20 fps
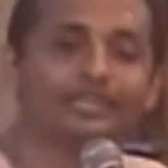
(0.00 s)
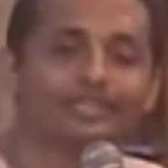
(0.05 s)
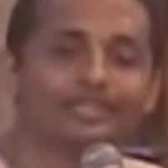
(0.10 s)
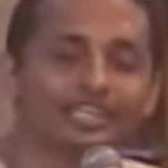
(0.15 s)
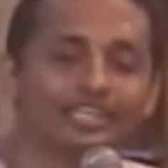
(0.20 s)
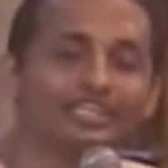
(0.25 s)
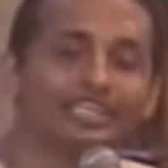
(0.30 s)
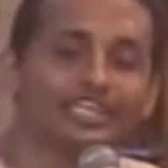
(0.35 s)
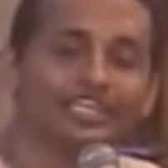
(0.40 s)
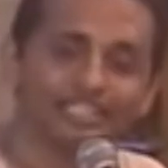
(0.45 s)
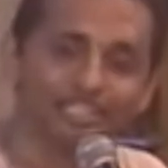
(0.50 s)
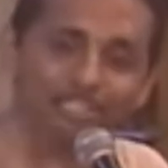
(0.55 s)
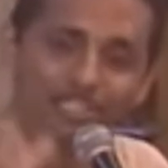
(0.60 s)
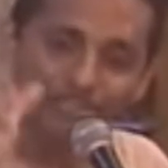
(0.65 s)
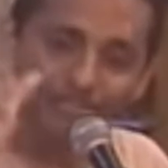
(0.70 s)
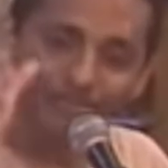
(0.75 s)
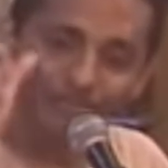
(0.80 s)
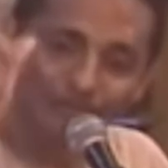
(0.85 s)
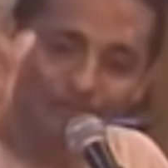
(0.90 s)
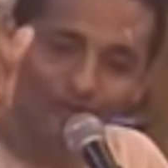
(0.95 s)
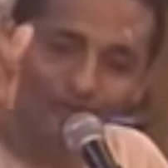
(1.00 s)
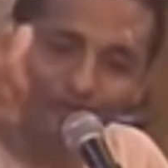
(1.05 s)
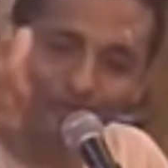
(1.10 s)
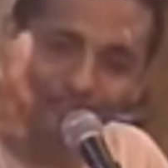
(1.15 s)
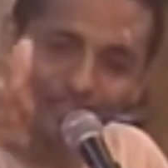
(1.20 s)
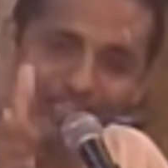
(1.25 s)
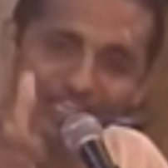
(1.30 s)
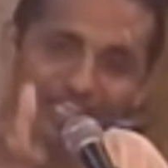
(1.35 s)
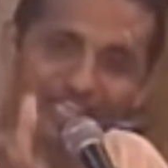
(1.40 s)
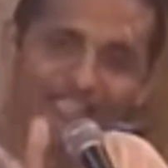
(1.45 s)
the teachings of Lord
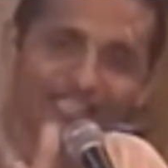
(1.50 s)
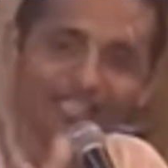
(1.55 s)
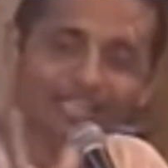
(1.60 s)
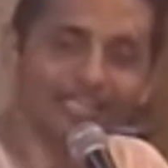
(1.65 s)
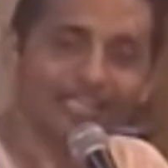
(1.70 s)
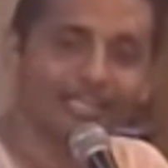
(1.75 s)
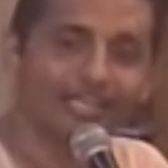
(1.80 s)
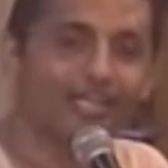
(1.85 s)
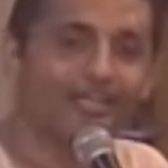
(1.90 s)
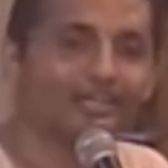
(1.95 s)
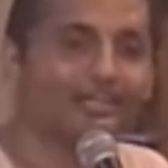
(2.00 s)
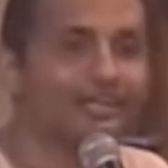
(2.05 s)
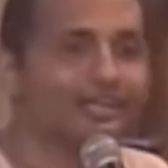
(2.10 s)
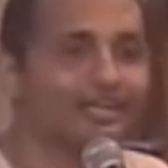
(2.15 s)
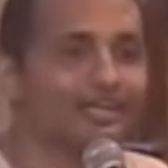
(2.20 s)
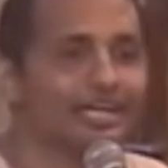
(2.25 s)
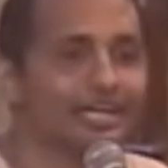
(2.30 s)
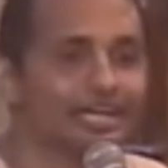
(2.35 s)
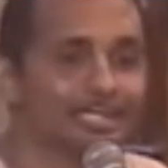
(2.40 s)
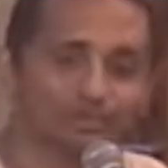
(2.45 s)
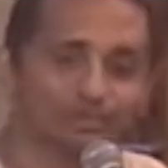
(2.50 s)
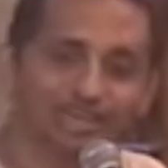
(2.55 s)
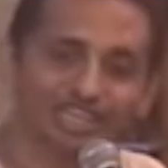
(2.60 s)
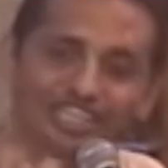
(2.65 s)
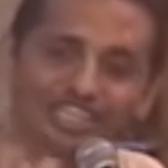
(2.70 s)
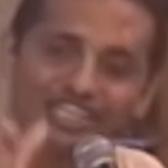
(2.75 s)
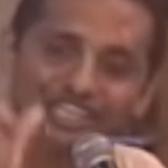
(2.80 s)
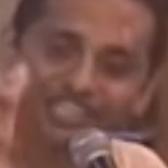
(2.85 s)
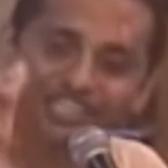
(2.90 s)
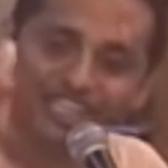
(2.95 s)
Chaitanya, as well
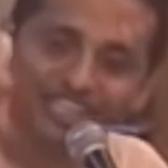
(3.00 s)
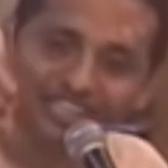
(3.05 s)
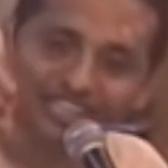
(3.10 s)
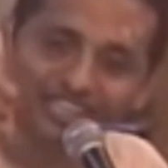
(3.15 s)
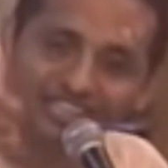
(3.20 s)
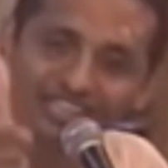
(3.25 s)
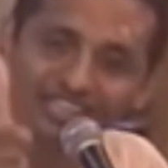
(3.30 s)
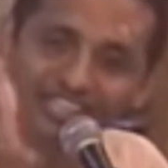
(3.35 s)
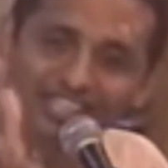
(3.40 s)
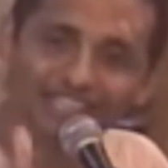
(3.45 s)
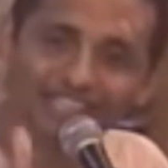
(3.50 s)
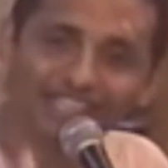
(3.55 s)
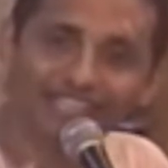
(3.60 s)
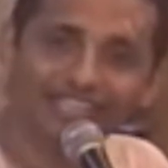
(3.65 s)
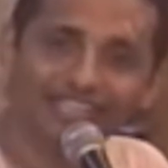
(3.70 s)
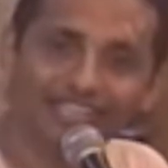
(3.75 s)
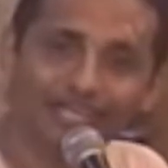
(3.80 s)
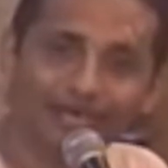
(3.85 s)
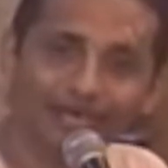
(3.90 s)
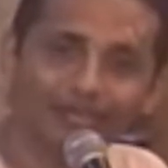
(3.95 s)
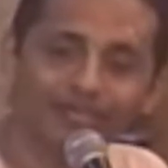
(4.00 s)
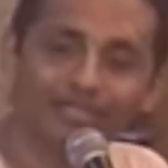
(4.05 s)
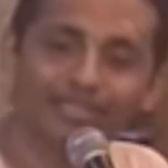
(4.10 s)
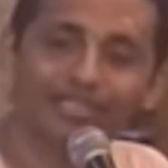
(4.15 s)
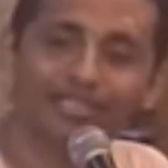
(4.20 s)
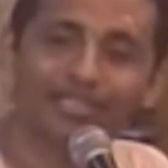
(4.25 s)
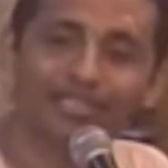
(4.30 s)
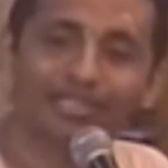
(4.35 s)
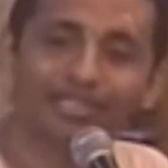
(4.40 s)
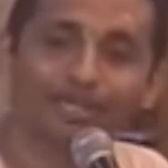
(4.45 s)
as Chaitanya
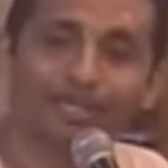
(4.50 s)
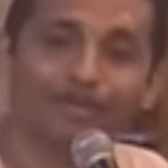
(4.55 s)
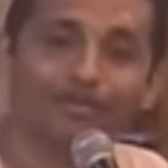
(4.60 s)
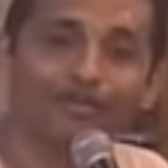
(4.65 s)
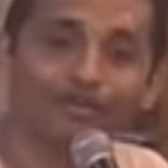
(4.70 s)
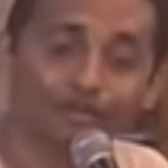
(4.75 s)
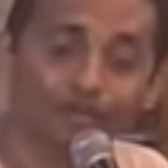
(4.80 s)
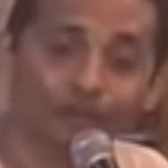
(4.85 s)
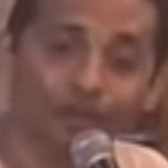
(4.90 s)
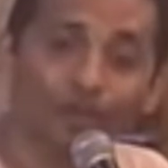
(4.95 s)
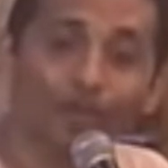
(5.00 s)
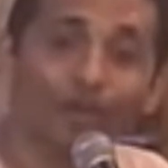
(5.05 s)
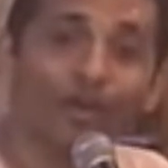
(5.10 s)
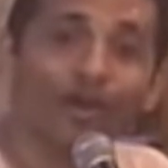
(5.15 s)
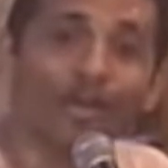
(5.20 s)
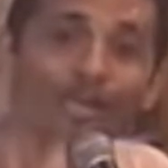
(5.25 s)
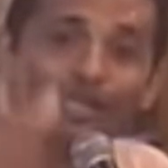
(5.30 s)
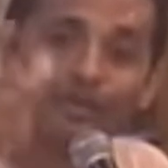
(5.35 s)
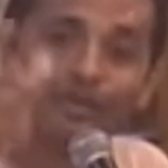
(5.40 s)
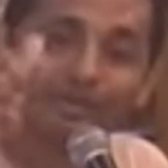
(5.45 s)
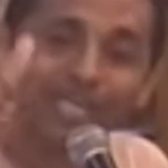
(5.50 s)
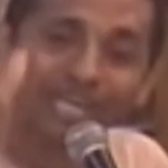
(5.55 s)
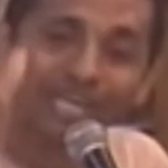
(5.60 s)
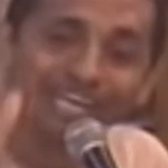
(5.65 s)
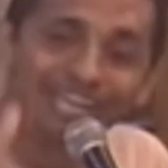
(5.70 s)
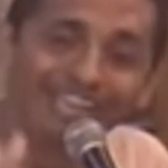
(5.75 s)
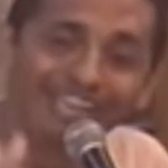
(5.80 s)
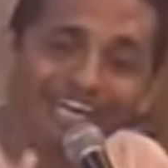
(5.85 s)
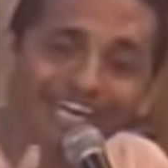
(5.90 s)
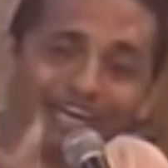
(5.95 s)
Charitamrita, for the world to
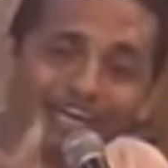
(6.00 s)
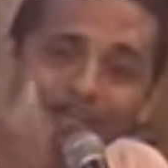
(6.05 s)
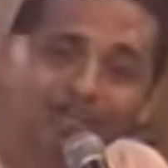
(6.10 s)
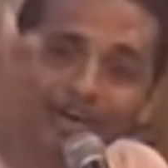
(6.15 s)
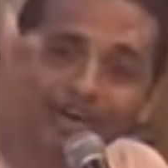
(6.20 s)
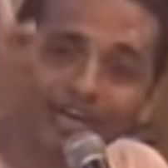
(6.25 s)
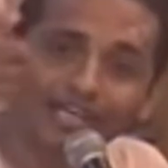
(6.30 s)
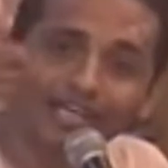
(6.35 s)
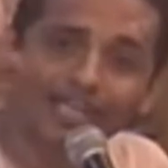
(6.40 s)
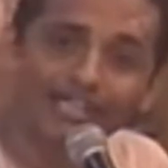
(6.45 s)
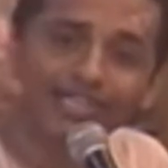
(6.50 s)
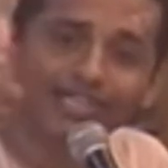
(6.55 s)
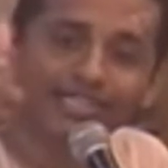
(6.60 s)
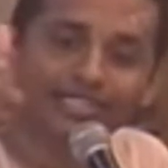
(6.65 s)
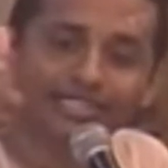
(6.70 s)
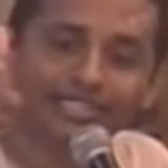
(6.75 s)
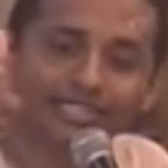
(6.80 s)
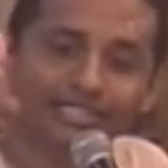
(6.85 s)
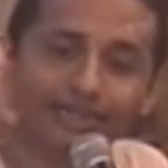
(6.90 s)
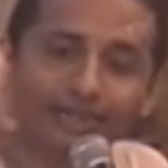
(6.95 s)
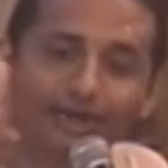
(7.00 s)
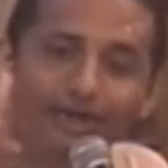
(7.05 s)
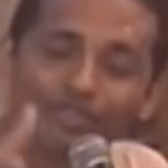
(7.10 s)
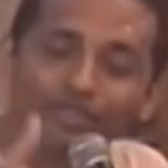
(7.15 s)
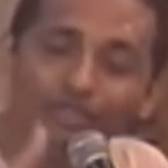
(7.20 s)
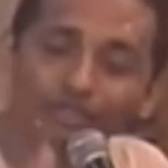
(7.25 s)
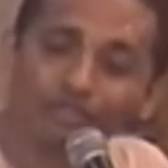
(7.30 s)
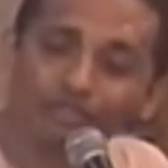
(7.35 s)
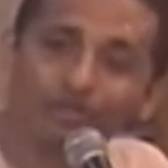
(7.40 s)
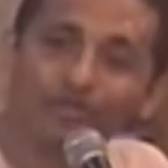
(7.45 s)
take the advantage of
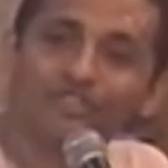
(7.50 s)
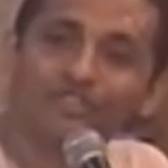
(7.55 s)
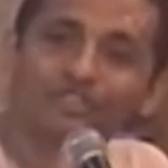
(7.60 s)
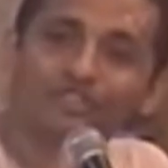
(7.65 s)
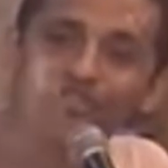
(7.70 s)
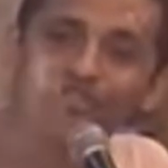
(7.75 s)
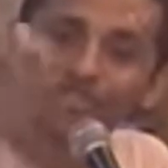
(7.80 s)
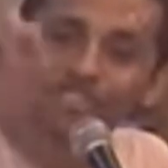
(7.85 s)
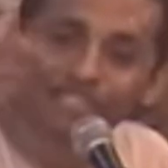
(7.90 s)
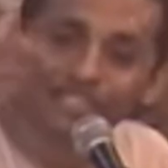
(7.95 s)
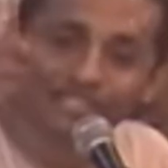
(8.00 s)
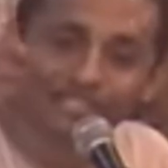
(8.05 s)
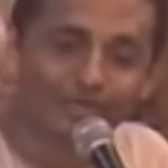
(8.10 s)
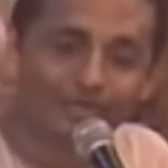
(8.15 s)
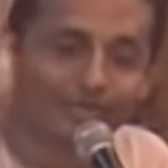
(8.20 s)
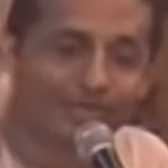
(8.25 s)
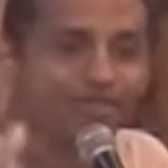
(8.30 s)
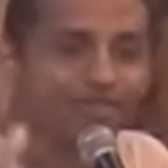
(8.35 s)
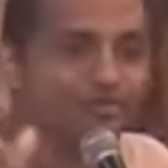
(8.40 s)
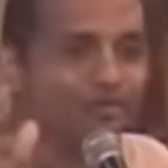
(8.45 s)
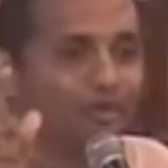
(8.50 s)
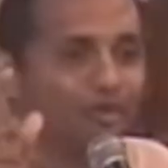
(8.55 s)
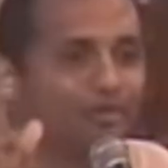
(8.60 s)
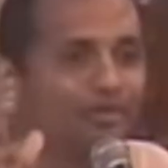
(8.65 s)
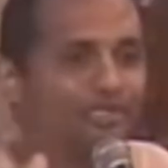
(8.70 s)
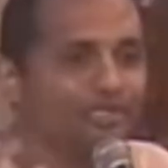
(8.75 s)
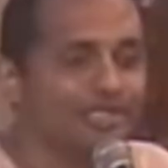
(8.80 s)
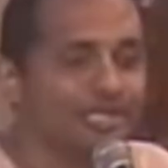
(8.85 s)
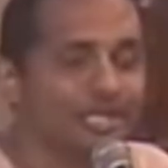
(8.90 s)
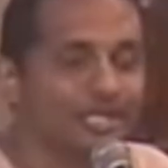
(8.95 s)
the books of the six
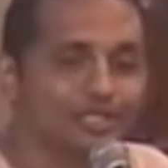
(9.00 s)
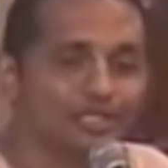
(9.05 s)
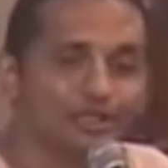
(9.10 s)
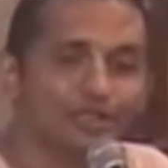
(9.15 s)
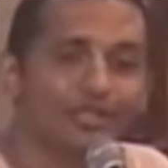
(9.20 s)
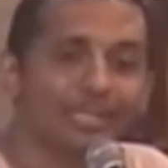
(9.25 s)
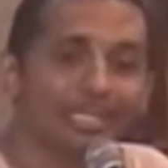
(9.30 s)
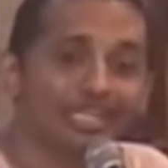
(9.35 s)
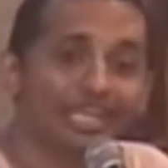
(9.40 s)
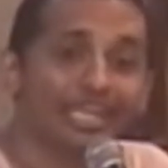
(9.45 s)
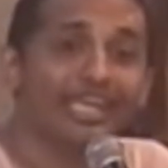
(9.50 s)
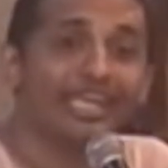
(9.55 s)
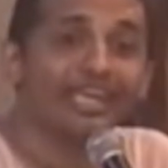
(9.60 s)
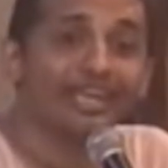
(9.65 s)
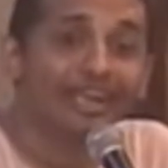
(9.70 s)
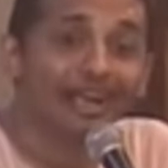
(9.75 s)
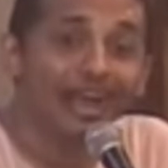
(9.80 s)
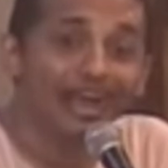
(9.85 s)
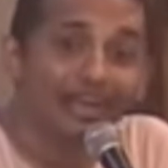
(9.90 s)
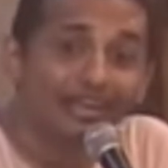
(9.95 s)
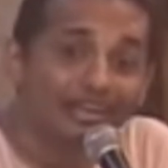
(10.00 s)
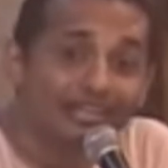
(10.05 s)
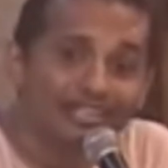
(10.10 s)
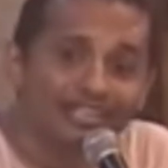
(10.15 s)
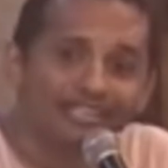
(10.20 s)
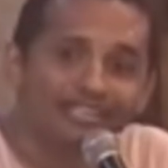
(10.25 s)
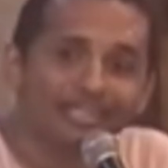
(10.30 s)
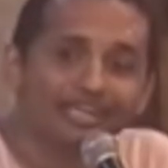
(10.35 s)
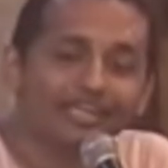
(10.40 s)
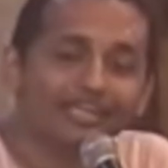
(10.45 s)
Goswamis so that they can
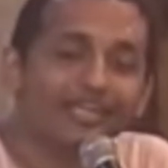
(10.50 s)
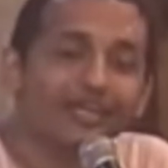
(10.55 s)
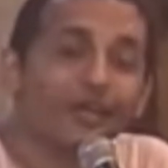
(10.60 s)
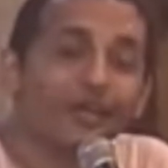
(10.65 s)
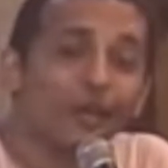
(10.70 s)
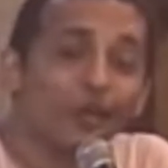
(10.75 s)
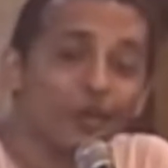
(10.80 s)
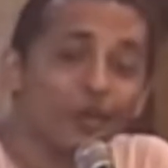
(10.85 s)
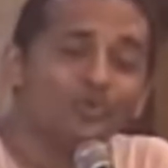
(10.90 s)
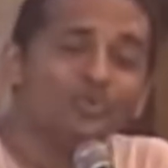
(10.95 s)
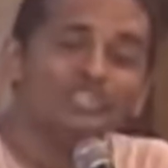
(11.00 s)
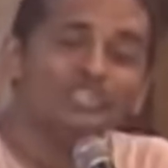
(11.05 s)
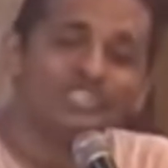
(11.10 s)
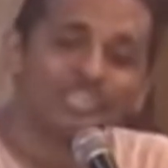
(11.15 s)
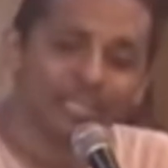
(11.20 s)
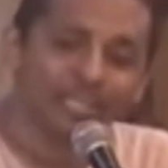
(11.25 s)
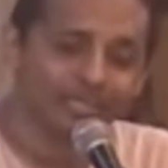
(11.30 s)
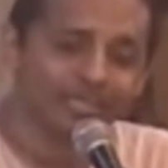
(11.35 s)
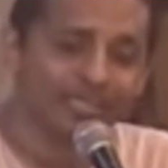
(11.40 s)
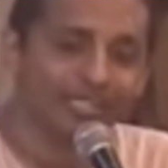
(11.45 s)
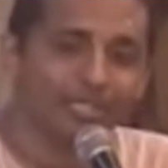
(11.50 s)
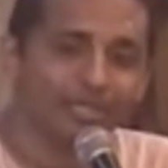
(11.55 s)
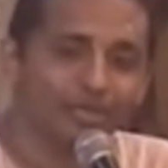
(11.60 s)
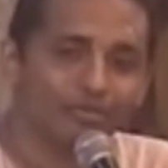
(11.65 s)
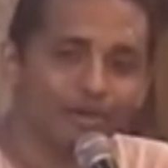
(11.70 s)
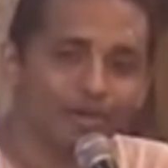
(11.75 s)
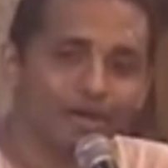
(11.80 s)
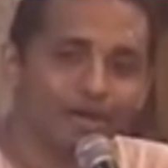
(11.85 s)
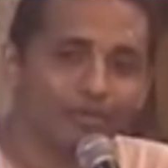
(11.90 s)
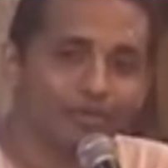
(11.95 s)
understand who is Chaitanya
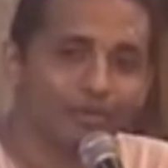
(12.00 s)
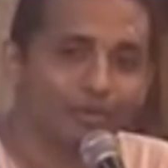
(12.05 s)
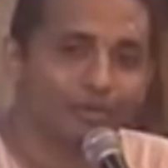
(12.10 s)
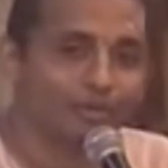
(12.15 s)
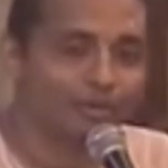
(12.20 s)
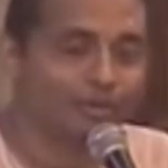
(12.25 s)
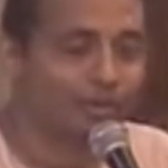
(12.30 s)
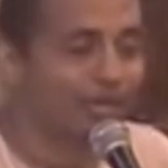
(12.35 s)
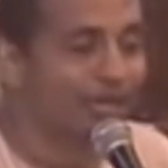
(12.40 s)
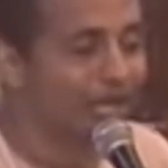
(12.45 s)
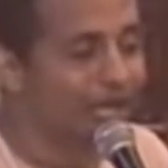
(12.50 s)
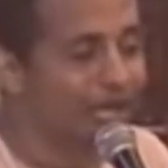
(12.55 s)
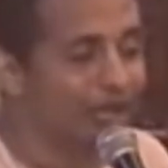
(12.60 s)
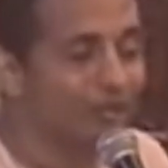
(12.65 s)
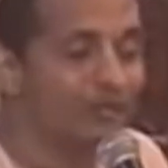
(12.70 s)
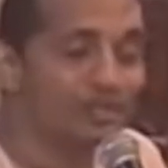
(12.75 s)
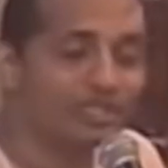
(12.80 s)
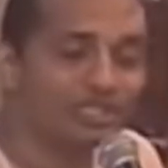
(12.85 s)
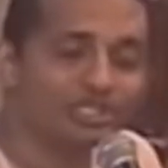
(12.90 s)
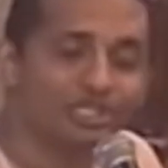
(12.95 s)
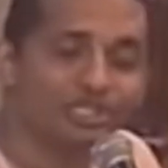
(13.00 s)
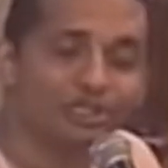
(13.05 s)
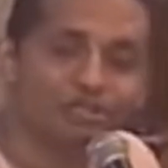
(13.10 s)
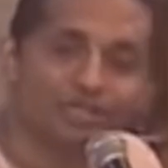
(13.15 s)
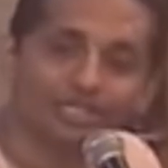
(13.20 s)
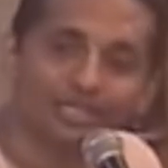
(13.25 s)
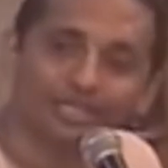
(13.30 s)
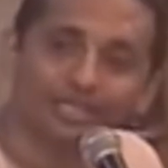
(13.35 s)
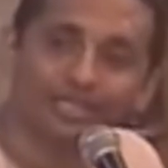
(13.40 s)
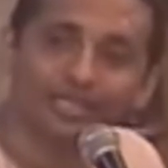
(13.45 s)
Mahaprabhu and who is
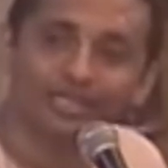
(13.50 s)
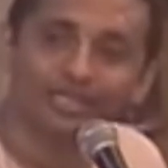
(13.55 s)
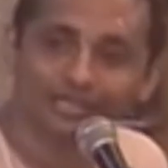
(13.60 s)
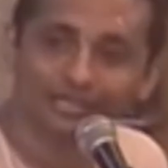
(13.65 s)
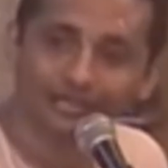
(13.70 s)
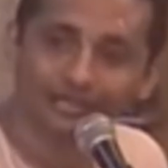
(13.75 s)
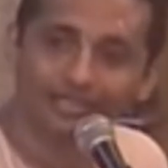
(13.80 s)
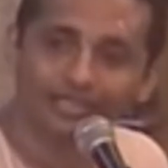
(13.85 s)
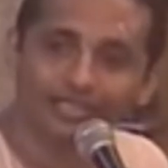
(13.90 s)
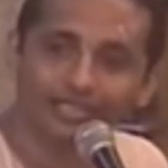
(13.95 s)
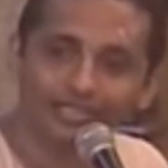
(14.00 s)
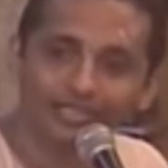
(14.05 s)
Srimati Radharani.